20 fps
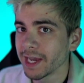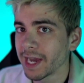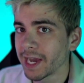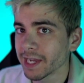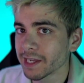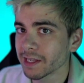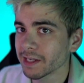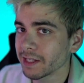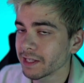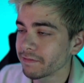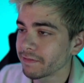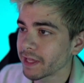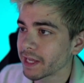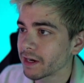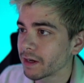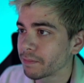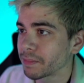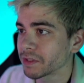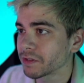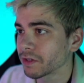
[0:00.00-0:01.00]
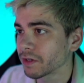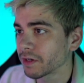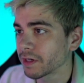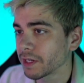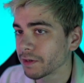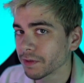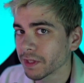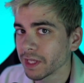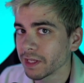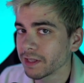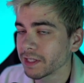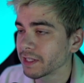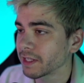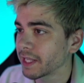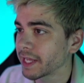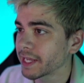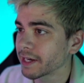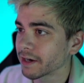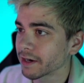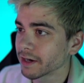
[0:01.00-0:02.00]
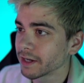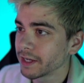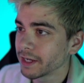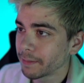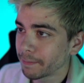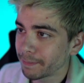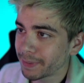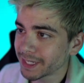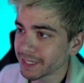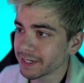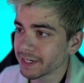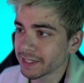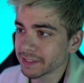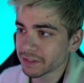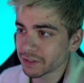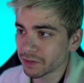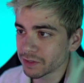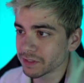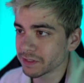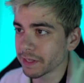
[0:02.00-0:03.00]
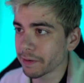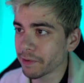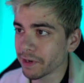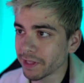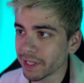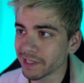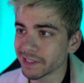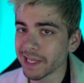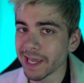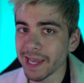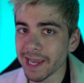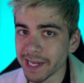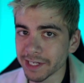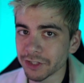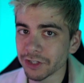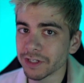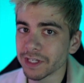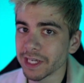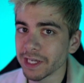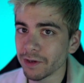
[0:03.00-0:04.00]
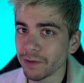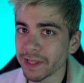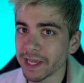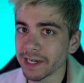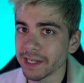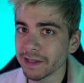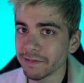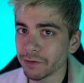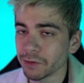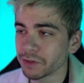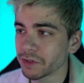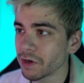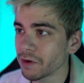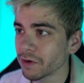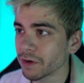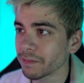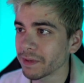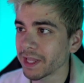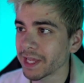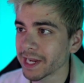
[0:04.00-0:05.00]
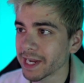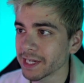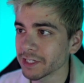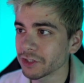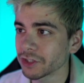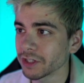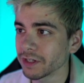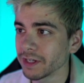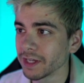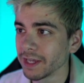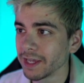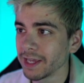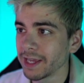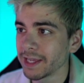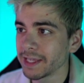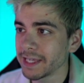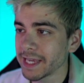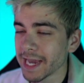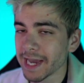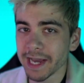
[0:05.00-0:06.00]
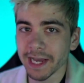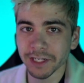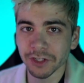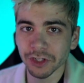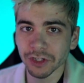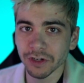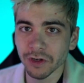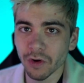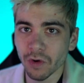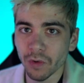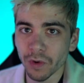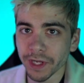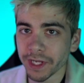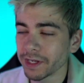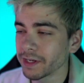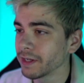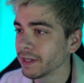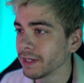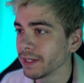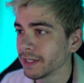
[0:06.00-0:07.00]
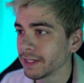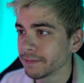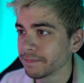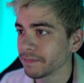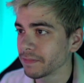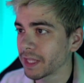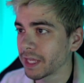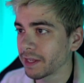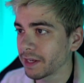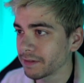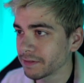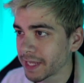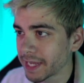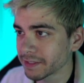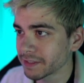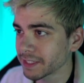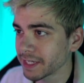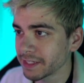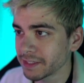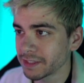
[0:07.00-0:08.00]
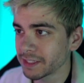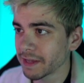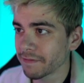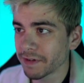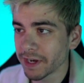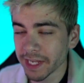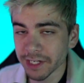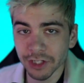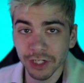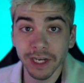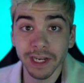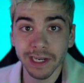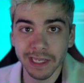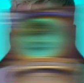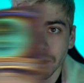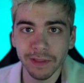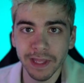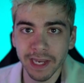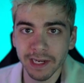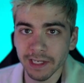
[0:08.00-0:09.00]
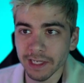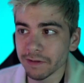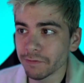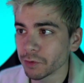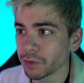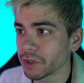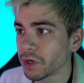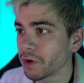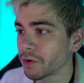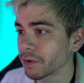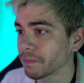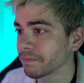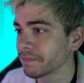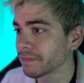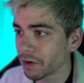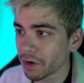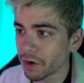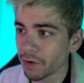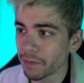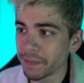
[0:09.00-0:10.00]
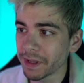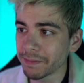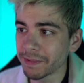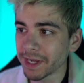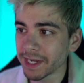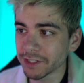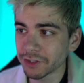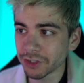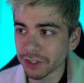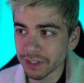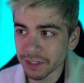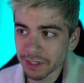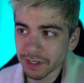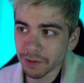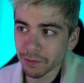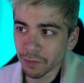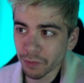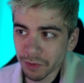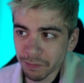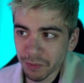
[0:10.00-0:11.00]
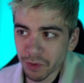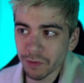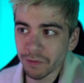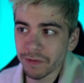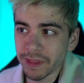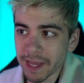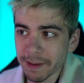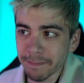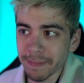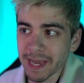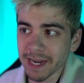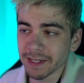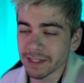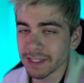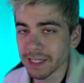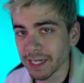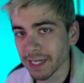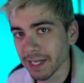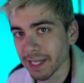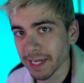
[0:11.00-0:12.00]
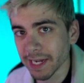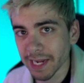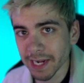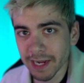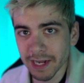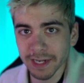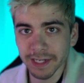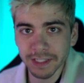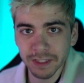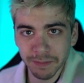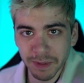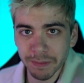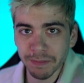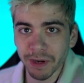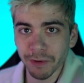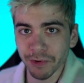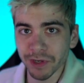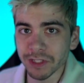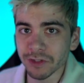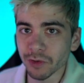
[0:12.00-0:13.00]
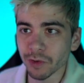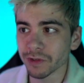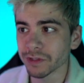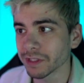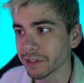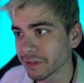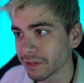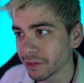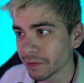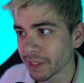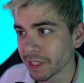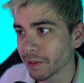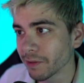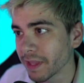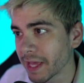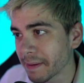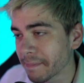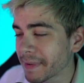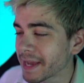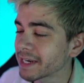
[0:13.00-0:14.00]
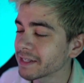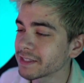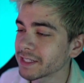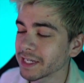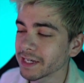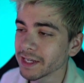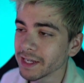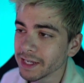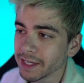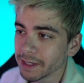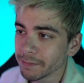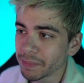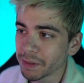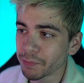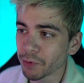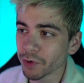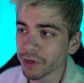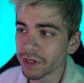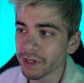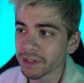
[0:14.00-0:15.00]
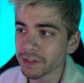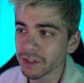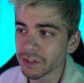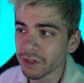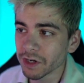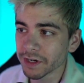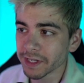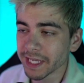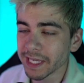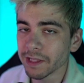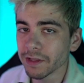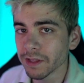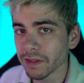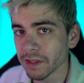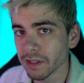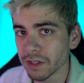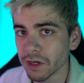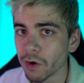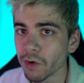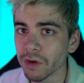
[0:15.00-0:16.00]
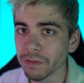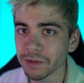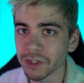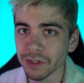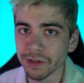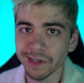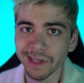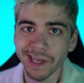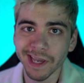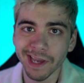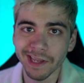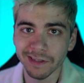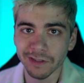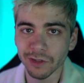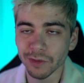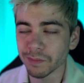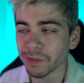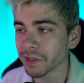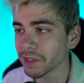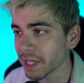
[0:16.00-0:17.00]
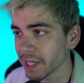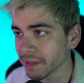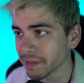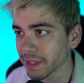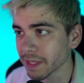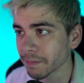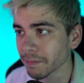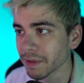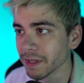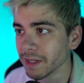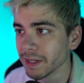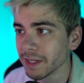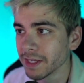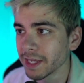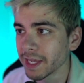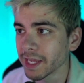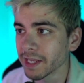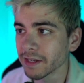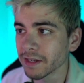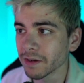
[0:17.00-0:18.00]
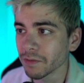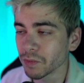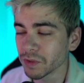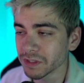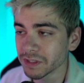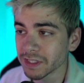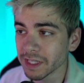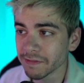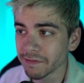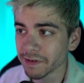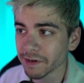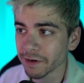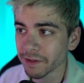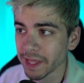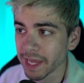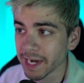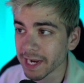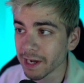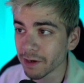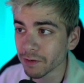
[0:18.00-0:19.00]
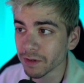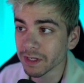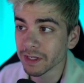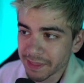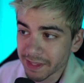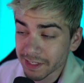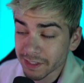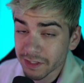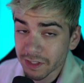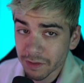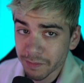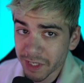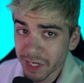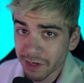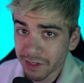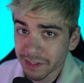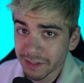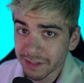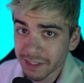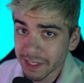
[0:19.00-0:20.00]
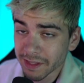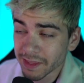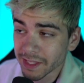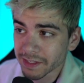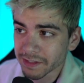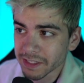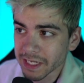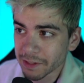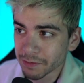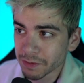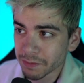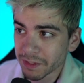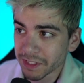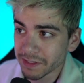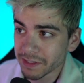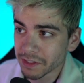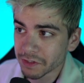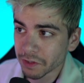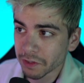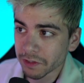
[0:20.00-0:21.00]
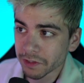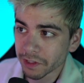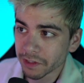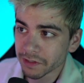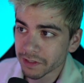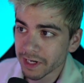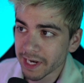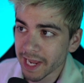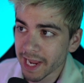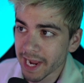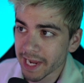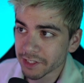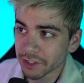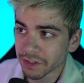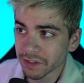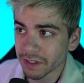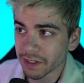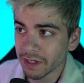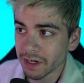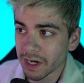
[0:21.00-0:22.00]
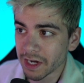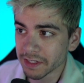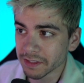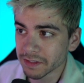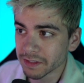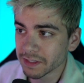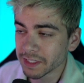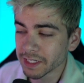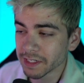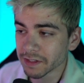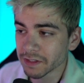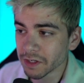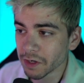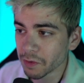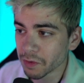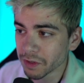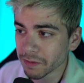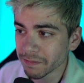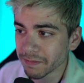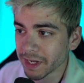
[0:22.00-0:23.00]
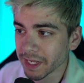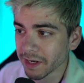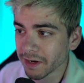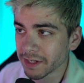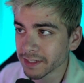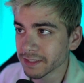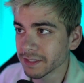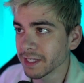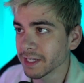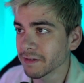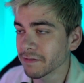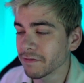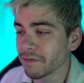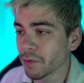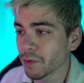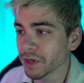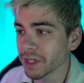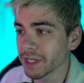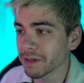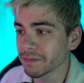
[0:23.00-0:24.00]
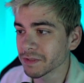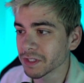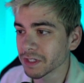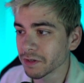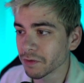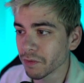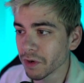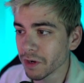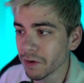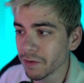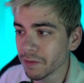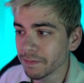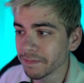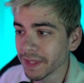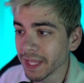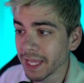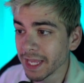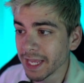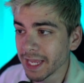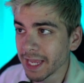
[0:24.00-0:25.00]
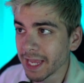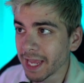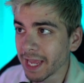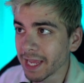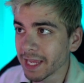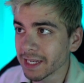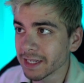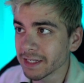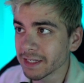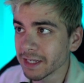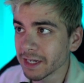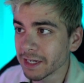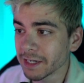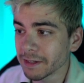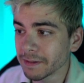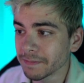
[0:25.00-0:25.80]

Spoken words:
I could leave that up a turn, I'll kill it later. But as soon as they realize, hey, I should kill that evil totem, like I should coin SA7 agent and kill that evil totem. Or, oh, maybe I should, remove that mana tide. Like I got to expend my resources to kill that mana tide. People are going to start killing the totems so you can't duplicate them. And once they figure that out, I think it's going to be hard to stick things. I was playing this earlier today. I just could not stick a totem. I lost like 4 games in a row. And